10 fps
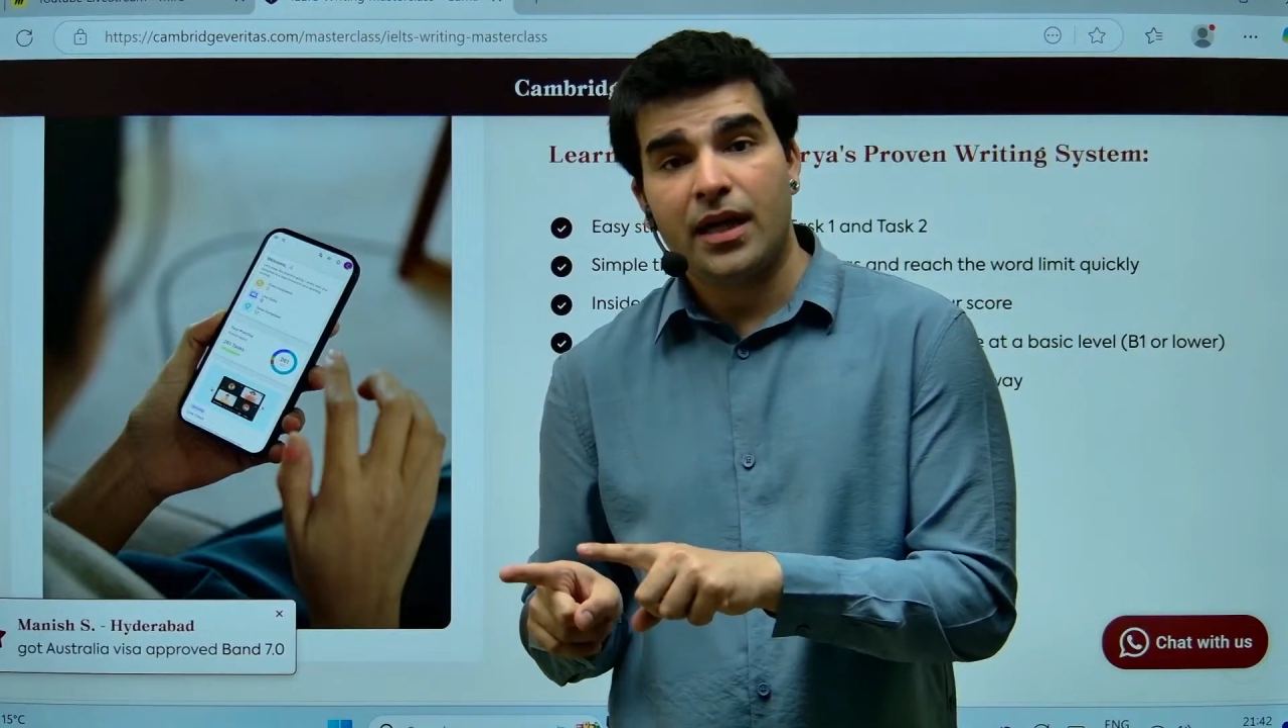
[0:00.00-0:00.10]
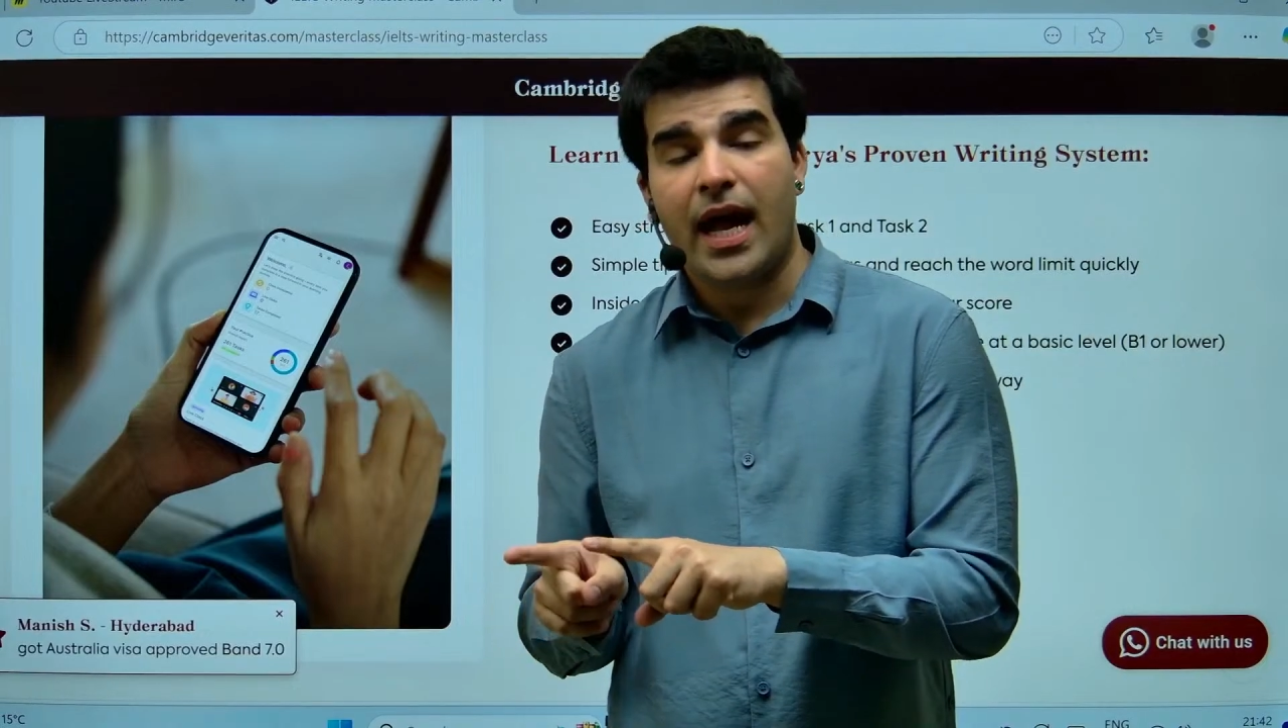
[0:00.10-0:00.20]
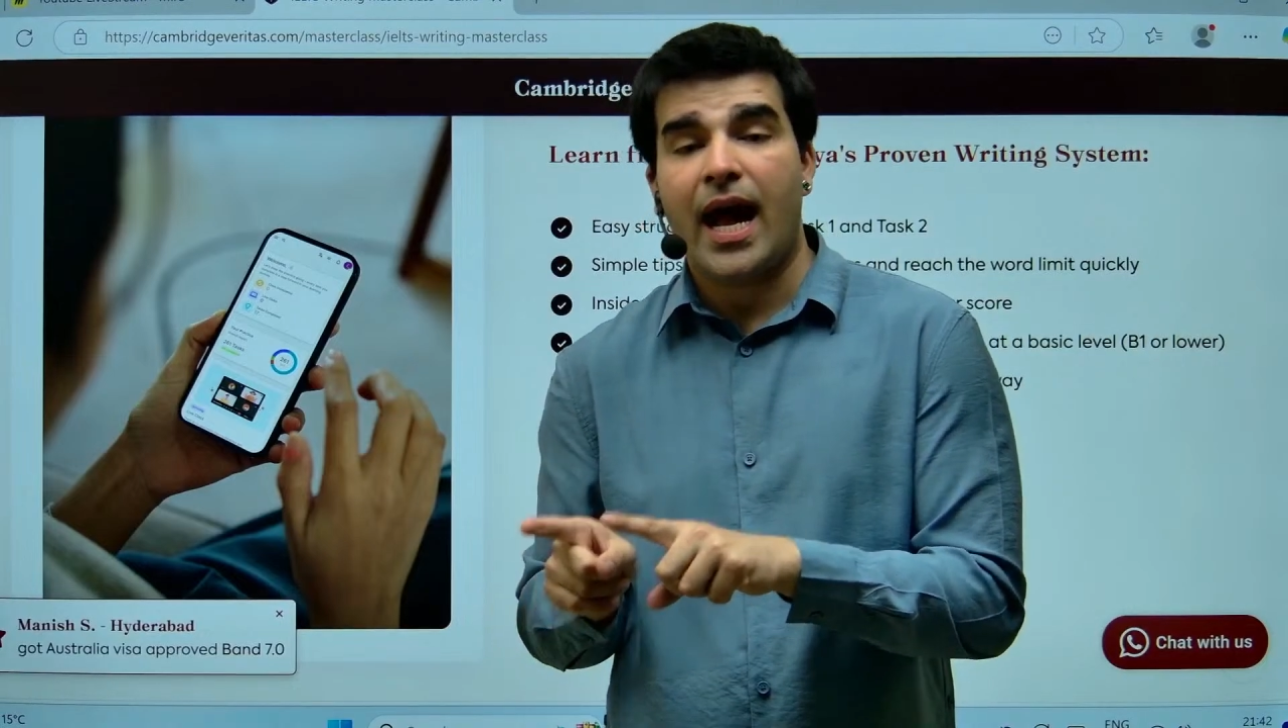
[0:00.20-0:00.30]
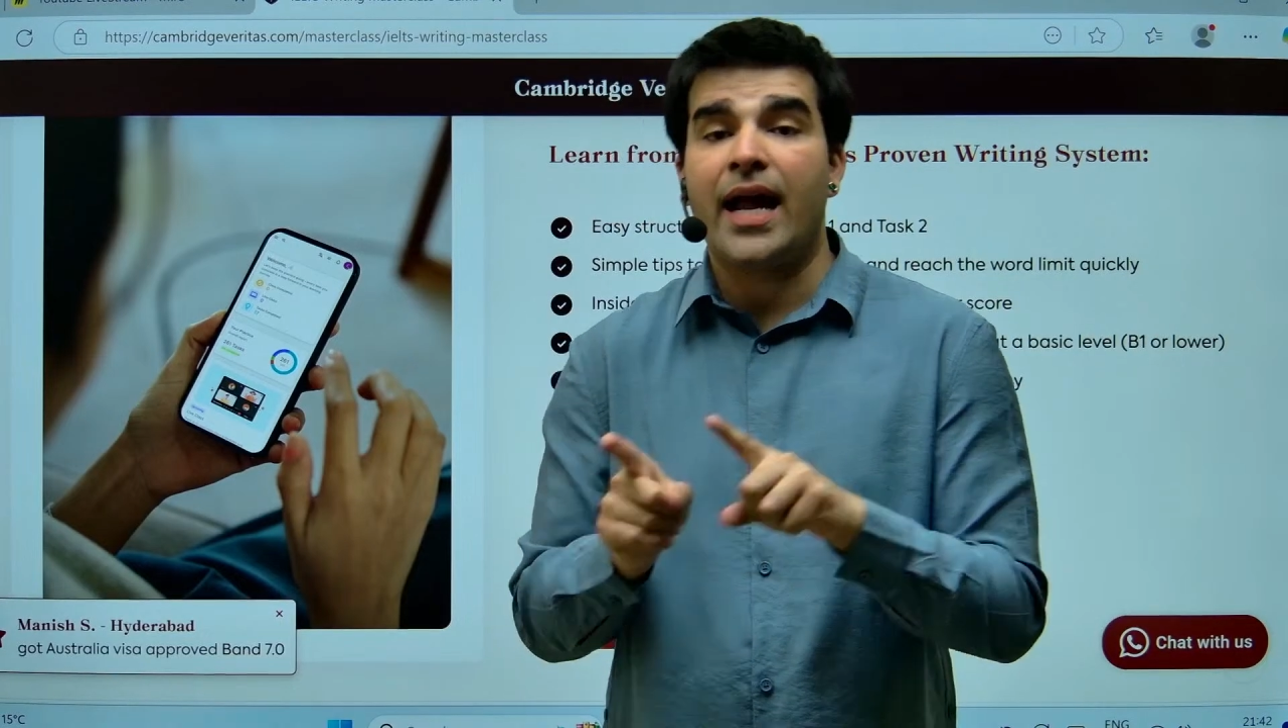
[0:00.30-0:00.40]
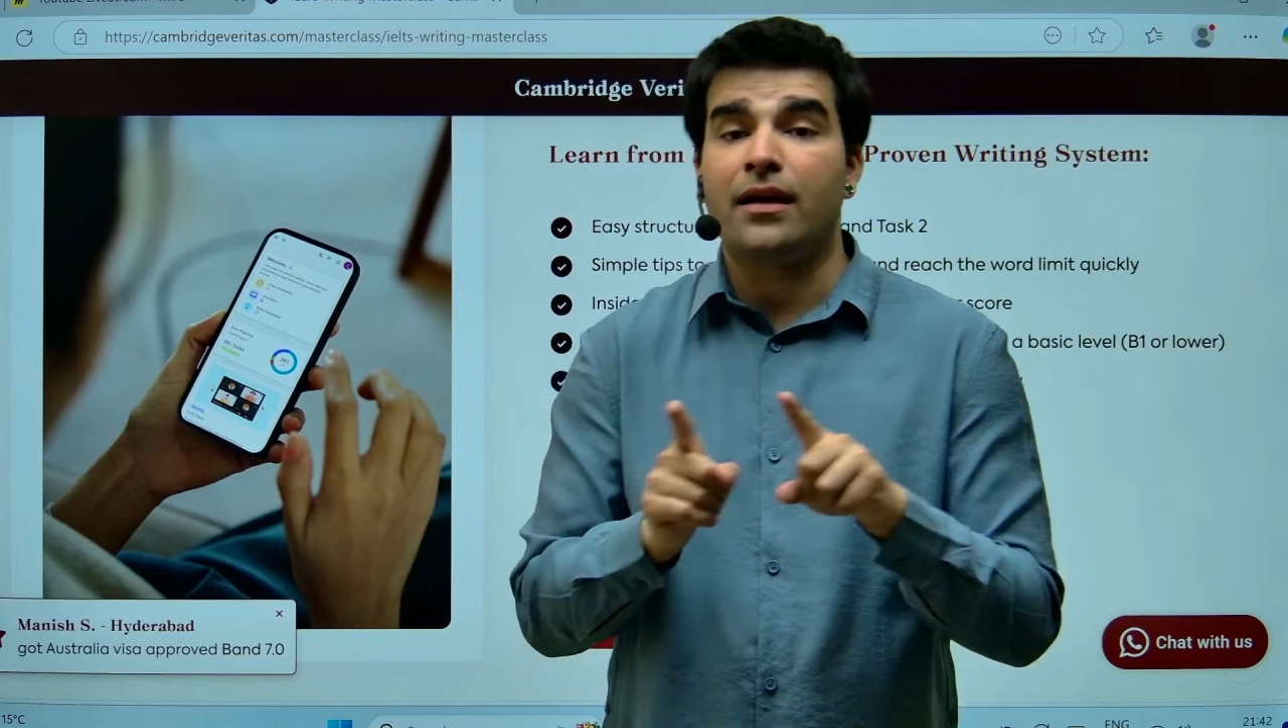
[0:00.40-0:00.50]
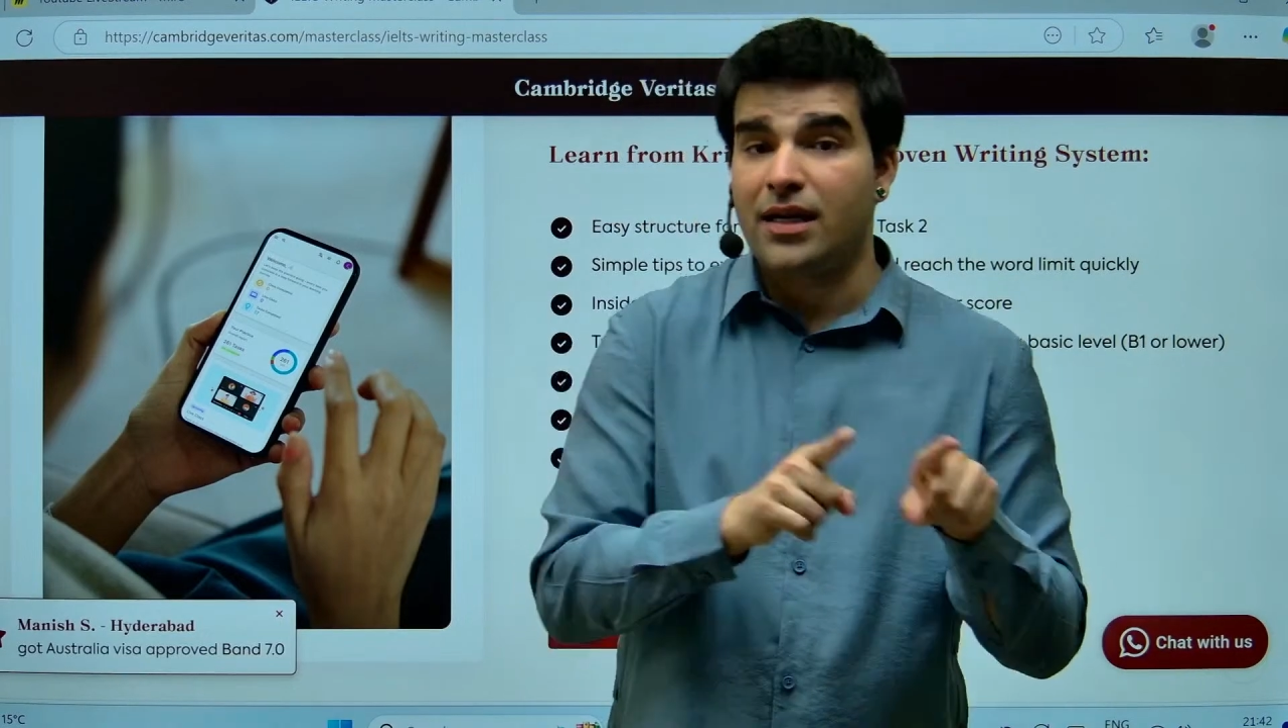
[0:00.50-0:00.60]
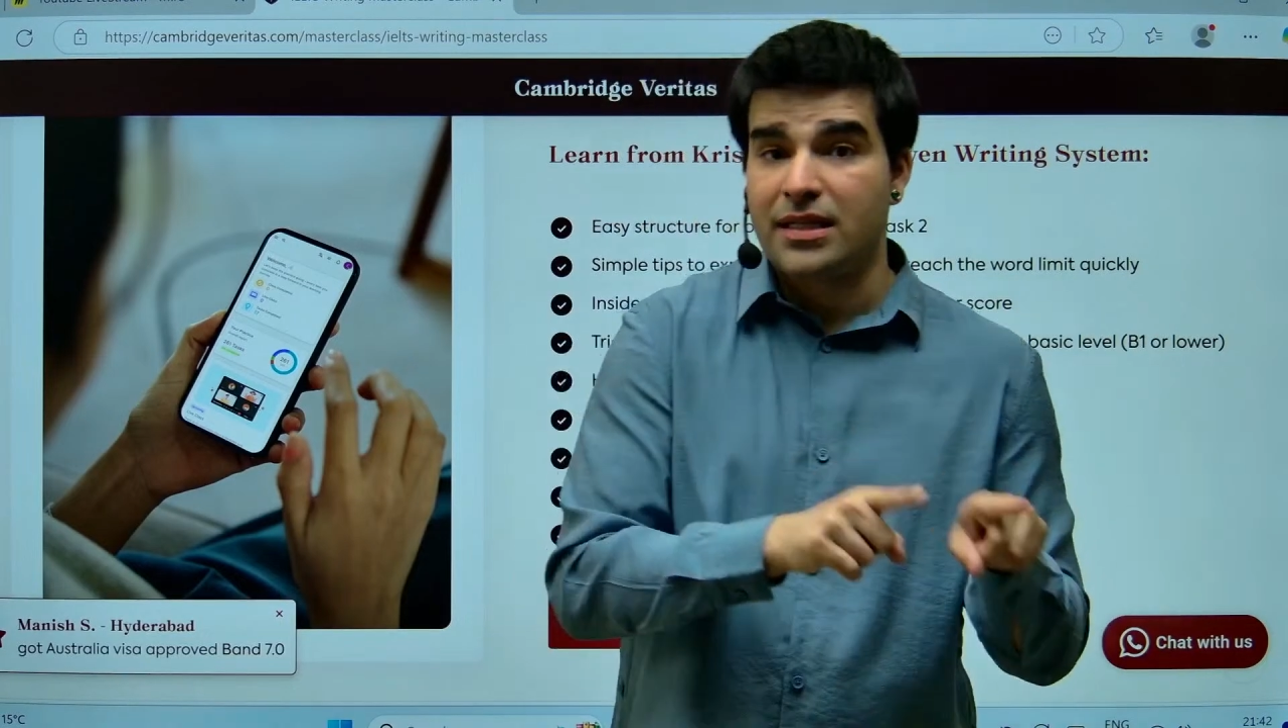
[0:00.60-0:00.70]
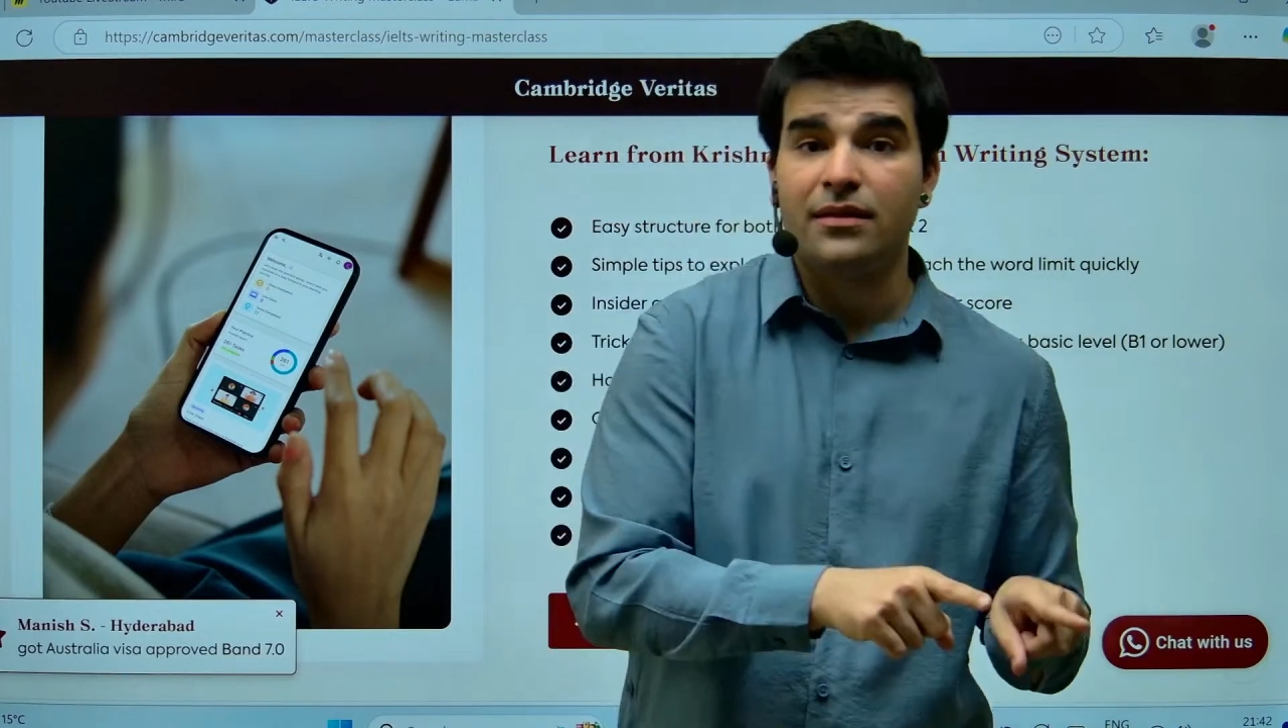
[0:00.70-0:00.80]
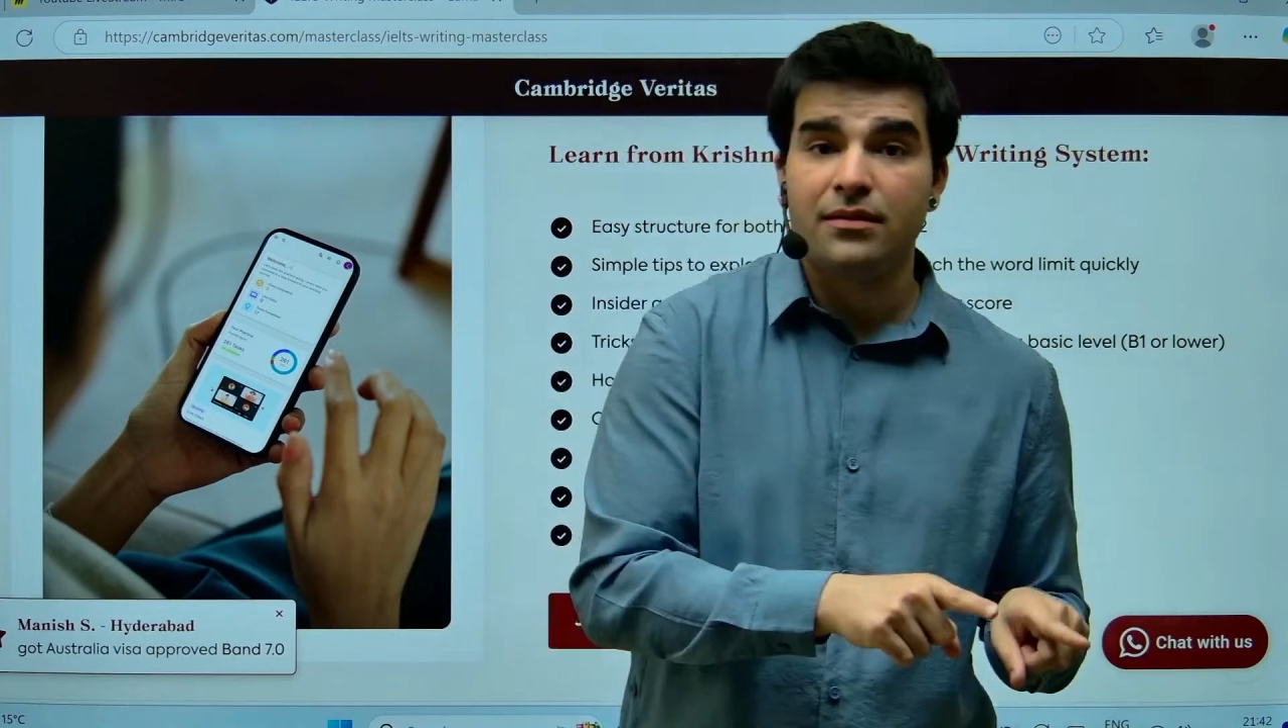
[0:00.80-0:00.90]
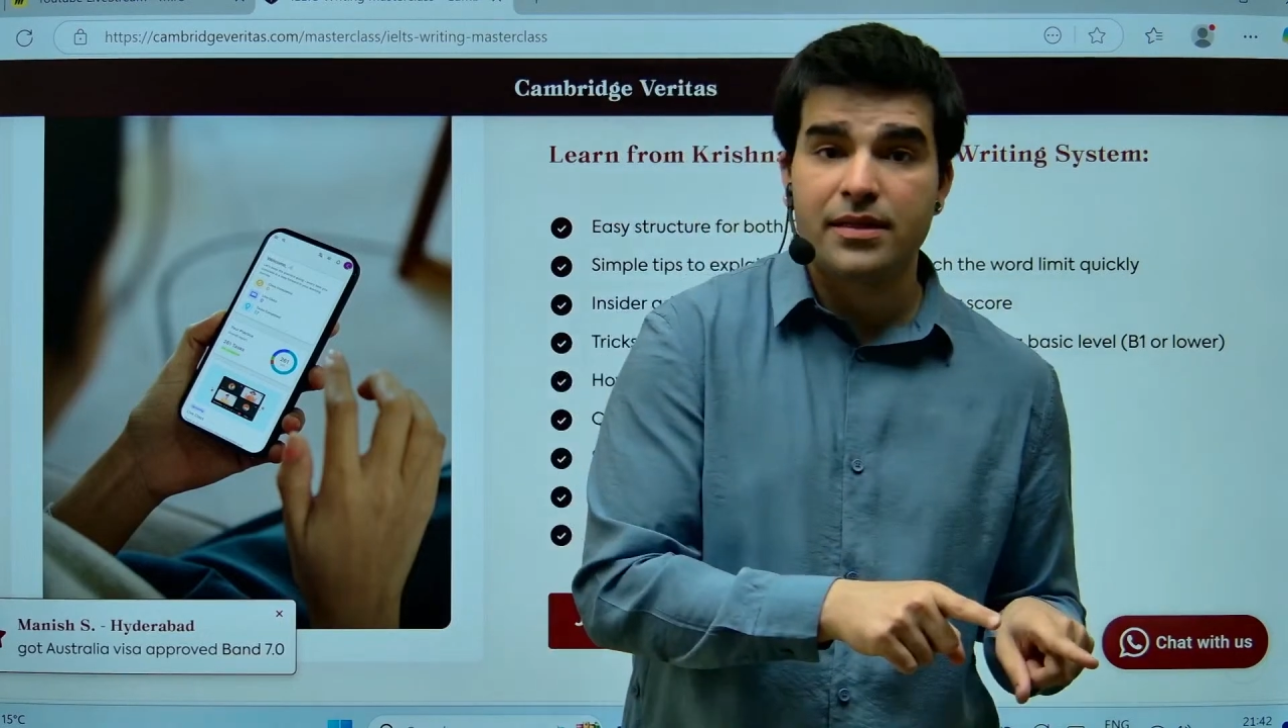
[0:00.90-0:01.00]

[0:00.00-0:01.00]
and until